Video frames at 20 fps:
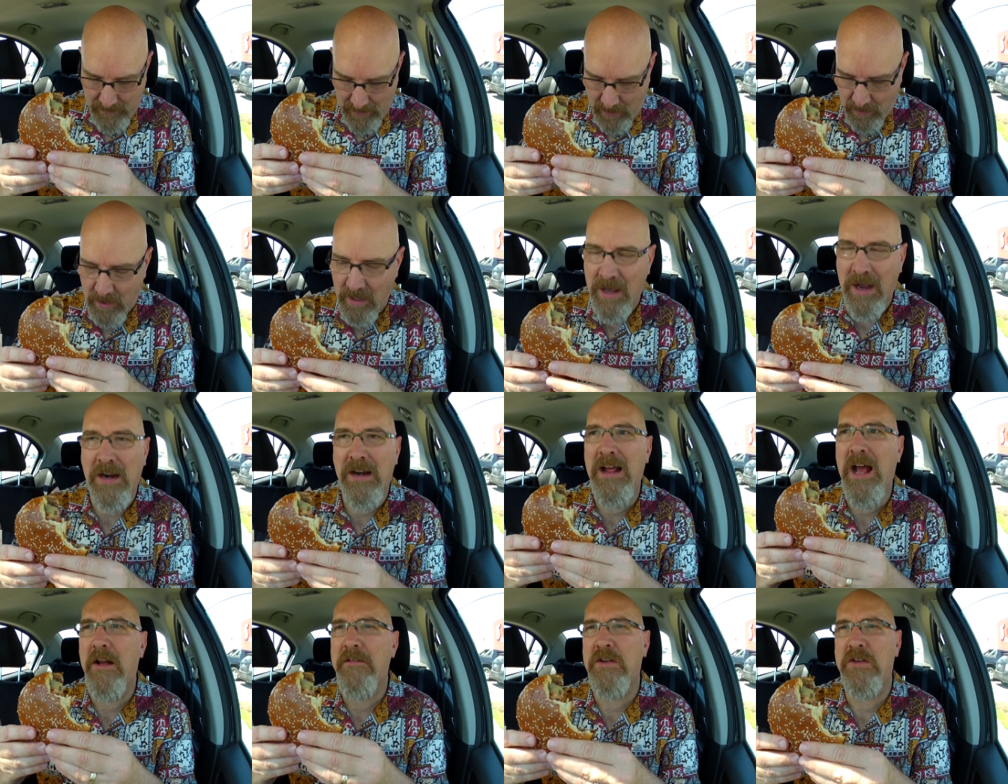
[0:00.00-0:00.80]
I'm
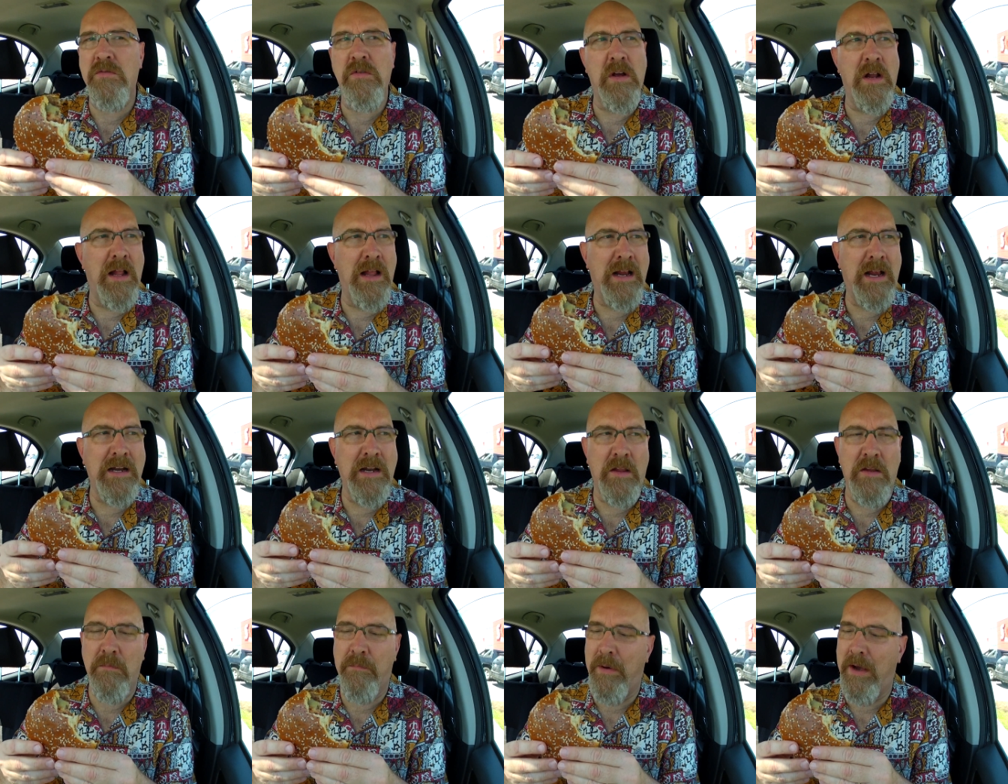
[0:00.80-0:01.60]
gonna have to do like
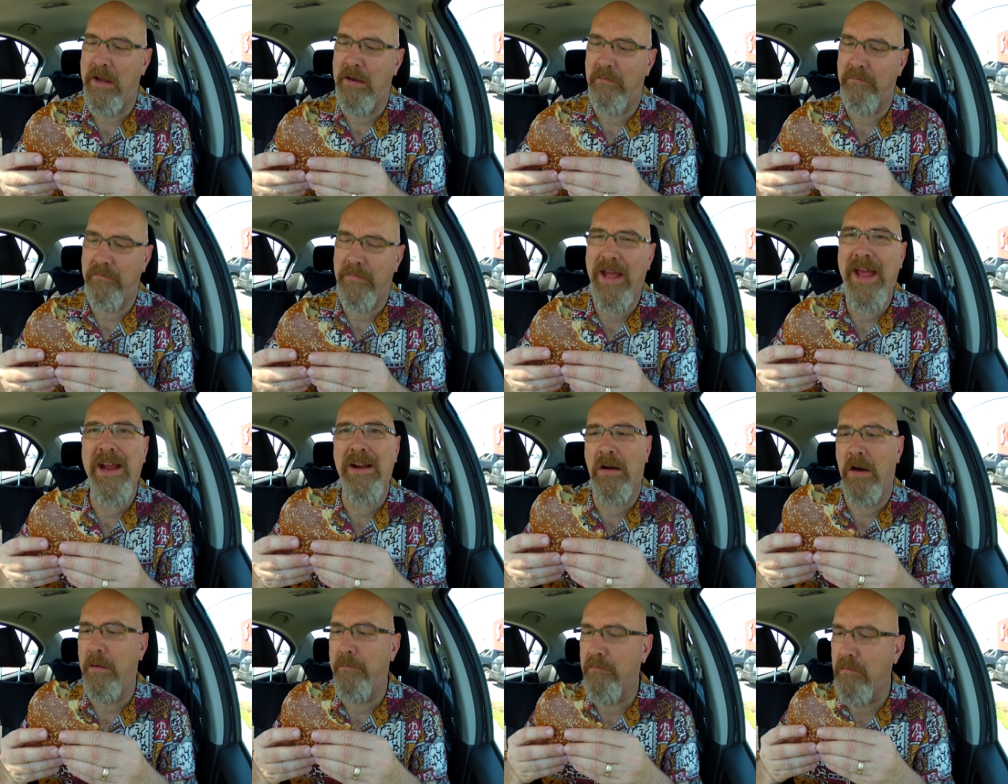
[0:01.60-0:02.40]
another bite.
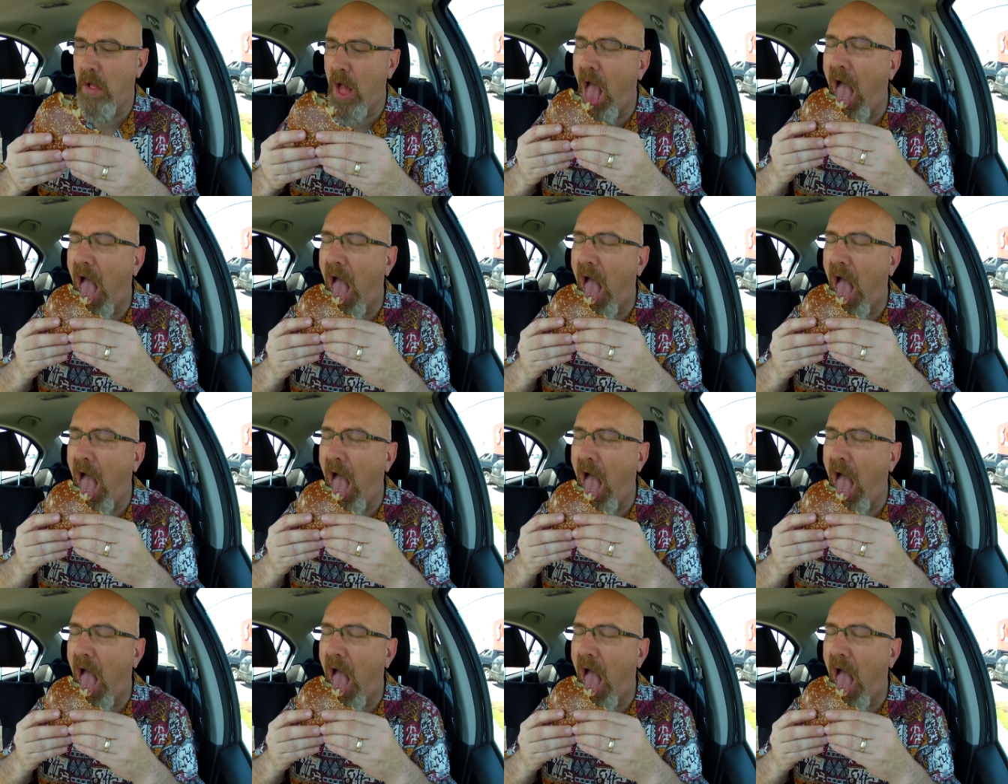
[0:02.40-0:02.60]
Hang on.